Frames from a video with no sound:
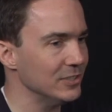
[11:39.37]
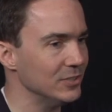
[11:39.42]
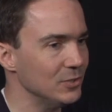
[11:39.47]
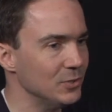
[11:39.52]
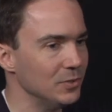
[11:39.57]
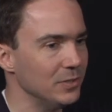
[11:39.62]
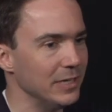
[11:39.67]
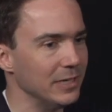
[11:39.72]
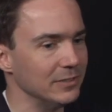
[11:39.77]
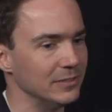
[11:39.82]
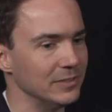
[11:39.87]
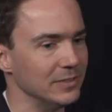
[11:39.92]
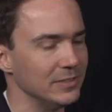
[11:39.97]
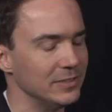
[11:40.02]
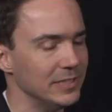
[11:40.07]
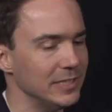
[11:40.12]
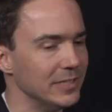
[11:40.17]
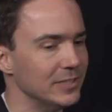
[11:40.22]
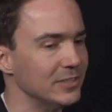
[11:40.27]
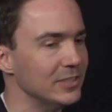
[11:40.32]
in
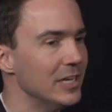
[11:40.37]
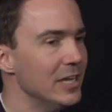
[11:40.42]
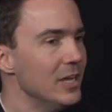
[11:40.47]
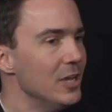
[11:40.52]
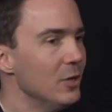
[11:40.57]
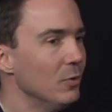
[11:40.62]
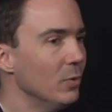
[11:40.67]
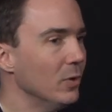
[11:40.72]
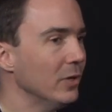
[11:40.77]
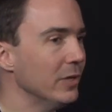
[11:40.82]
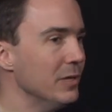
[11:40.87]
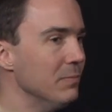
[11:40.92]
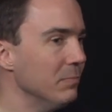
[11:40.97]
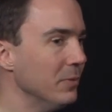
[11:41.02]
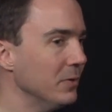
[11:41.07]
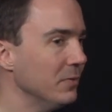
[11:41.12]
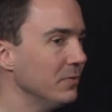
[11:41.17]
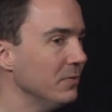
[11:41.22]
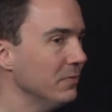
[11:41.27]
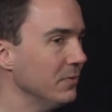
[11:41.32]
2006. Well, in
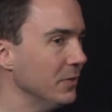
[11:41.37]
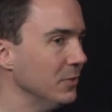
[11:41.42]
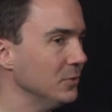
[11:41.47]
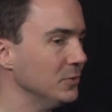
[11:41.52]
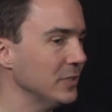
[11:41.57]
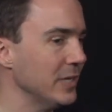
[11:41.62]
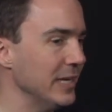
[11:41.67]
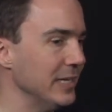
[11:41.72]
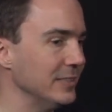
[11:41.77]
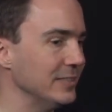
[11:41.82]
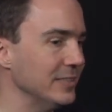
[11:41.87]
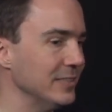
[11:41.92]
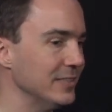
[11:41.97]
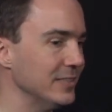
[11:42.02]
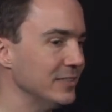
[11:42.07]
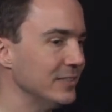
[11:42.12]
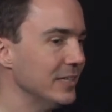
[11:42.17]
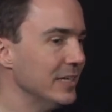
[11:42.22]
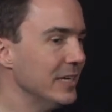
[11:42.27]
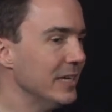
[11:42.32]
both of those
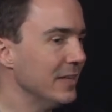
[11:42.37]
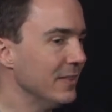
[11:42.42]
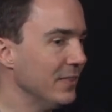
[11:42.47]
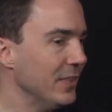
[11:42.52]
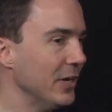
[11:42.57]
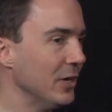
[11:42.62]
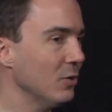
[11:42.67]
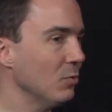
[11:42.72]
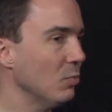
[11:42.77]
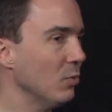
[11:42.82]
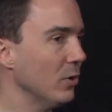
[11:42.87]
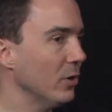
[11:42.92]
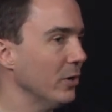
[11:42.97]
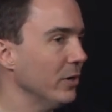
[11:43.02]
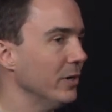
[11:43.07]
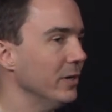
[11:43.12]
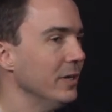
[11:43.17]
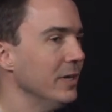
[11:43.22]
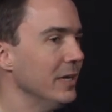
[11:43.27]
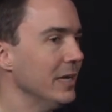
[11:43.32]
cases, there
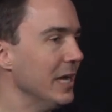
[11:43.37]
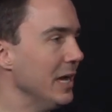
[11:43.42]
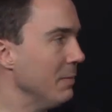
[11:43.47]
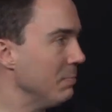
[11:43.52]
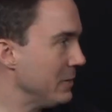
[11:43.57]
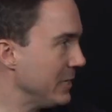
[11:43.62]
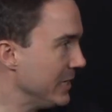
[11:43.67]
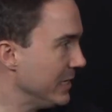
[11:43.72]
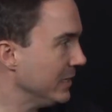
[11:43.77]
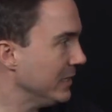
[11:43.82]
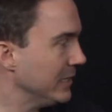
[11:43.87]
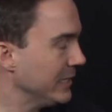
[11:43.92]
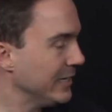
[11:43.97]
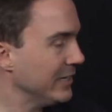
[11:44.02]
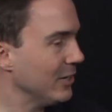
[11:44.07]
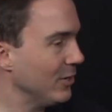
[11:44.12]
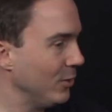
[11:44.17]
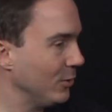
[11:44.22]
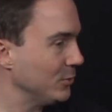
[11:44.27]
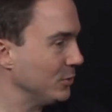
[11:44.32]
were
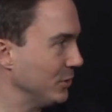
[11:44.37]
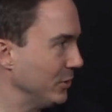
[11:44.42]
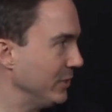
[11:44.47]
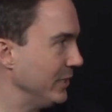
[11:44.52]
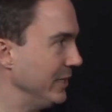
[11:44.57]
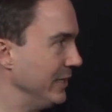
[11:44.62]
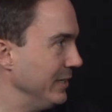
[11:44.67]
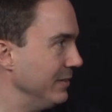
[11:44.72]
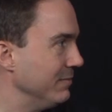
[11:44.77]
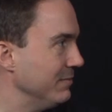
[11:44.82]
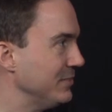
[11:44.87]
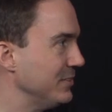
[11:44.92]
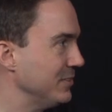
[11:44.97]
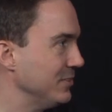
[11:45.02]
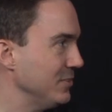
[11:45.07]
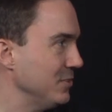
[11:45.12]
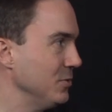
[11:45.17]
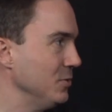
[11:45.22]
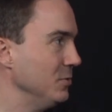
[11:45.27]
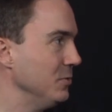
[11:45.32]
appealing alternatives
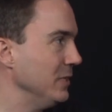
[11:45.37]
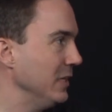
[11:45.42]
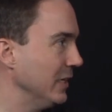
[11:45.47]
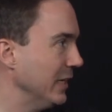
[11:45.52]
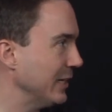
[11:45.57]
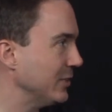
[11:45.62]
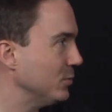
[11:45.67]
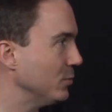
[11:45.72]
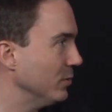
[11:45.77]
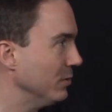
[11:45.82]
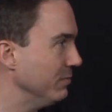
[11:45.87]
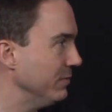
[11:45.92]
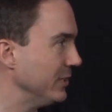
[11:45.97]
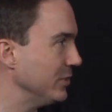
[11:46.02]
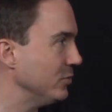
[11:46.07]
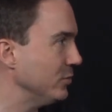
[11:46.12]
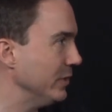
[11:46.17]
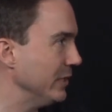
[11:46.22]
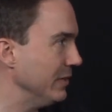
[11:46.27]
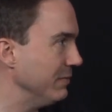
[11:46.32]
to the electoral
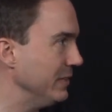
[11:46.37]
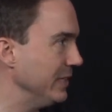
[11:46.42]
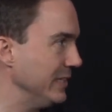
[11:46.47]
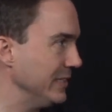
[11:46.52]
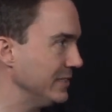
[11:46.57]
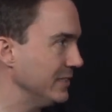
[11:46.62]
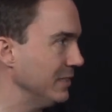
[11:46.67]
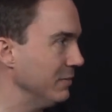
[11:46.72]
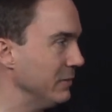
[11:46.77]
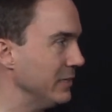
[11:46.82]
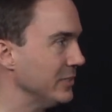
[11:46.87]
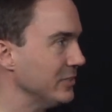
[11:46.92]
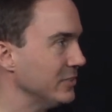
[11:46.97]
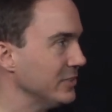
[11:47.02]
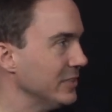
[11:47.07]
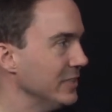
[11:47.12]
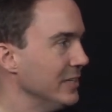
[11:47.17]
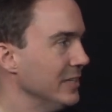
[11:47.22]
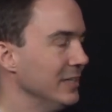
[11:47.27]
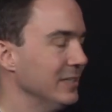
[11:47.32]
victory of the
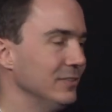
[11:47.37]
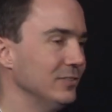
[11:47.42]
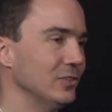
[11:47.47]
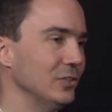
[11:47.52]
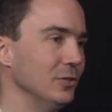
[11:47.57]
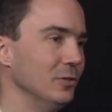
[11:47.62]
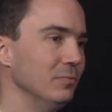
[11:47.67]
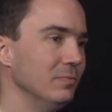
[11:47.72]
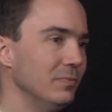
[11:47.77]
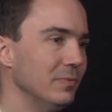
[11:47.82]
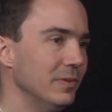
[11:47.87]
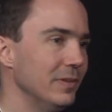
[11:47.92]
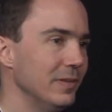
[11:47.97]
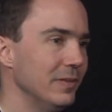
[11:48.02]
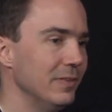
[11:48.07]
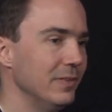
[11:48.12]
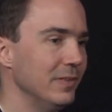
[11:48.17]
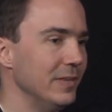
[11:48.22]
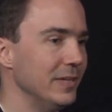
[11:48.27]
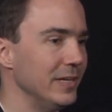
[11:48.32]
Islamists. So
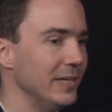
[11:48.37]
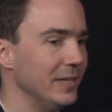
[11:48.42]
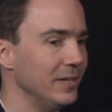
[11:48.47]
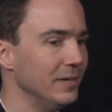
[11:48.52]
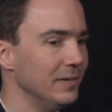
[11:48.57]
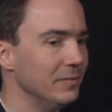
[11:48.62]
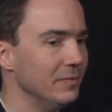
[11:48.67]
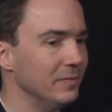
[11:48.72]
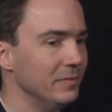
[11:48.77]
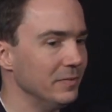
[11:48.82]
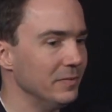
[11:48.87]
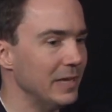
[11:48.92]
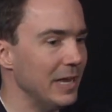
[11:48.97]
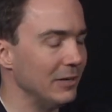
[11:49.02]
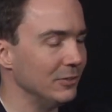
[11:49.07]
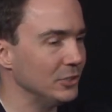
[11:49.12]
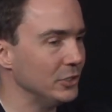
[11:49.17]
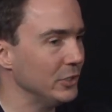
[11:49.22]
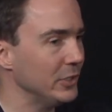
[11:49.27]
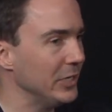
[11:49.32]
the
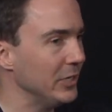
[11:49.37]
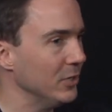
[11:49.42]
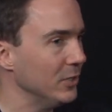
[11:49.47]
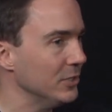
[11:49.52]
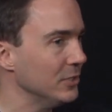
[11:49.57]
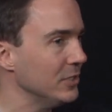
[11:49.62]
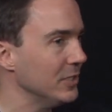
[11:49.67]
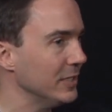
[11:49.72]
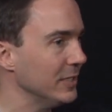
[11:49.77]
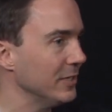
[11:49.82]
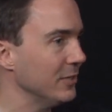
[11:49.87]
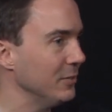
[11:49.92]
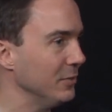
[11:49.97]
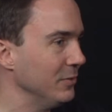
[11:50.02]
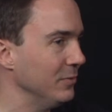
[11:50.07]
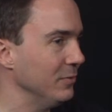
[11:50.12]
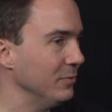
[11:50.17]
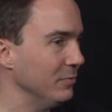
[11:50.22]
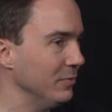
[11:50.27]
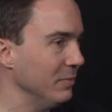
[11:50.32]
Algerian junta
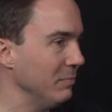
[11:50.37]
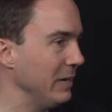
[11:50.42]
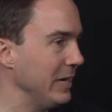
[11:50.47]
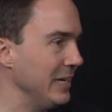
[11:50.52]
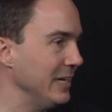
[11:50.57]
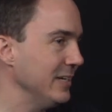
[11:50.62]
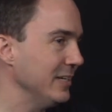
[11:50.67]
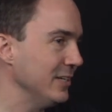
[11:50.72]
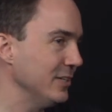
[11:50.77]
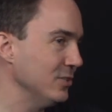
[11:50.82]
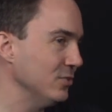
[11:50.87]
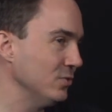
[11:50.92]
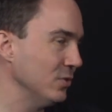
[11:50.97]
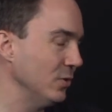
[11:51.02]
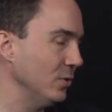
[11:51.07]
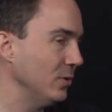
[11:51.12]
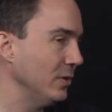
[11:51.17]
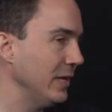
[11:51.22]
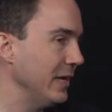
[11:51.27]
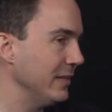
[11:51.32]
could remain in
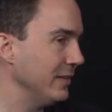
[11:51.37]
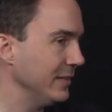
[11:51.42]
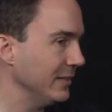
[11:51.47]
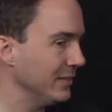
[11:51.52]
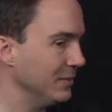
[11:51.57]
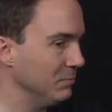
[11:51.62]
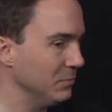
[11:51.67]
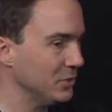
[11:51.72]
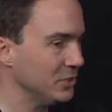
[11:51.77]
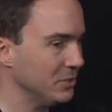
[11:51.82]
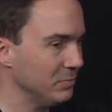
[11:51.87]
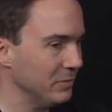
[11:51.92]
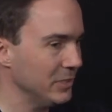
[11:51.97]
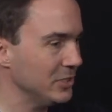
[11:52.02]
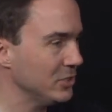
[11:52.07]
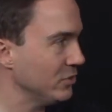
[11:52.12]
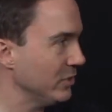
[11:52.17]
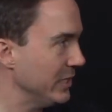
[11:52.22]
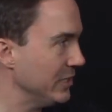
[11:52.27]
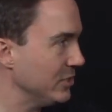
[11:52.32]
control, I think the Bush
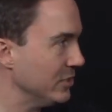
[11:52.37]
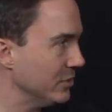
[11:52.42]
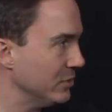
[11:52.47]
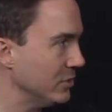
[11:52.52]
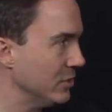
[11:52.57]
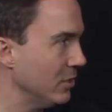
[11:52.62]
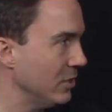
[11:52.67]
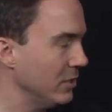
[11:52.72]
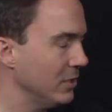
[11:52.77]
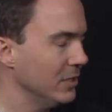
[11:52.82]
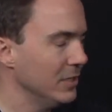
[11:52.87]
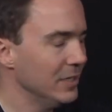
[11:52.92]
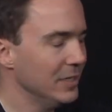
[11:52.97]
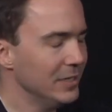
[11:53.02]
administration saw